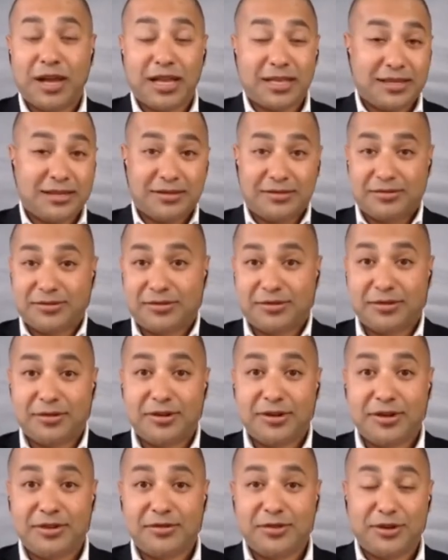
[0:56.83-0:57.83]
As I
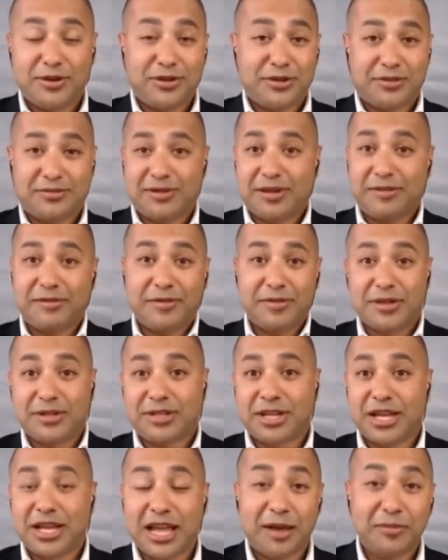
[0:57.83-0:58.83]
told you, there's everyone
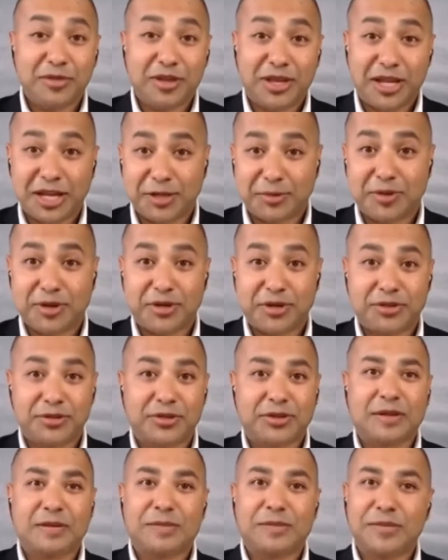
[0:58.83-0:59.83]
saying I'm the expert.
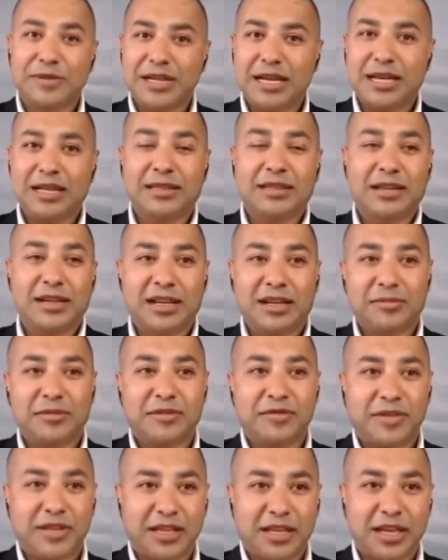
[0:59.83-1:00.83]
So really the name
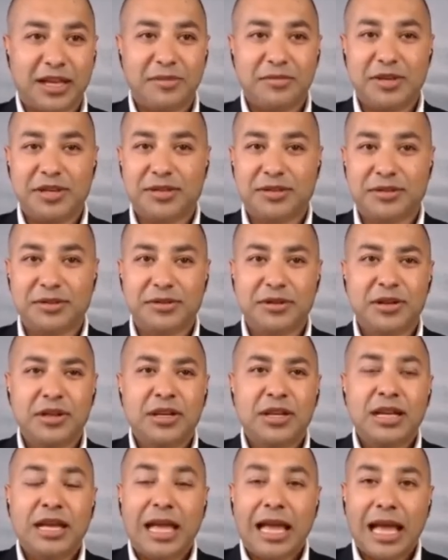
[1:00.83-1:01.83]
of the game is to
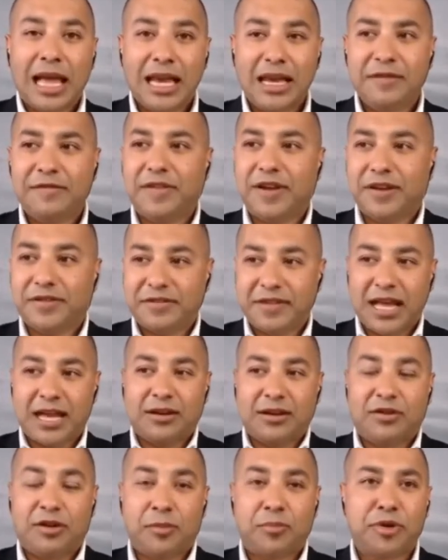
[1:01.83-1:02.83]
elevate
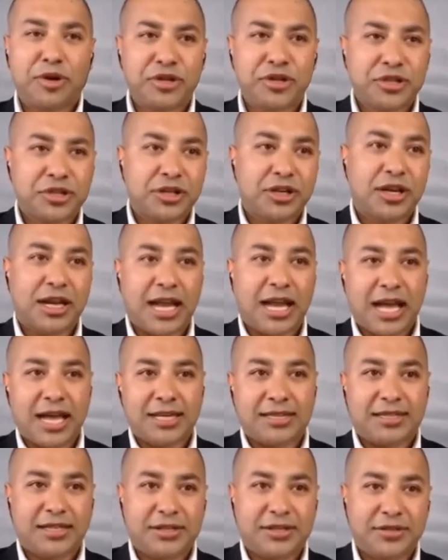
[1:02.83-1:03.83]
that or
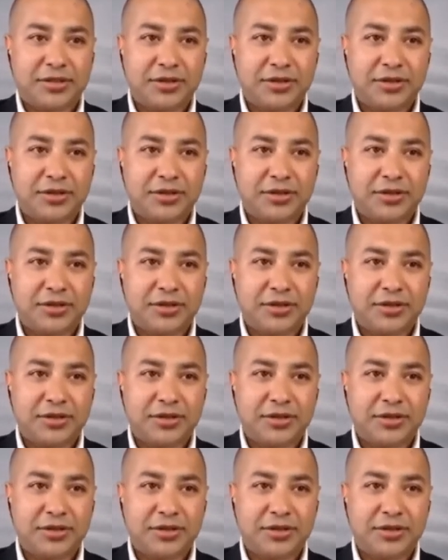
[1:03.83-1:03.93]
personalize it.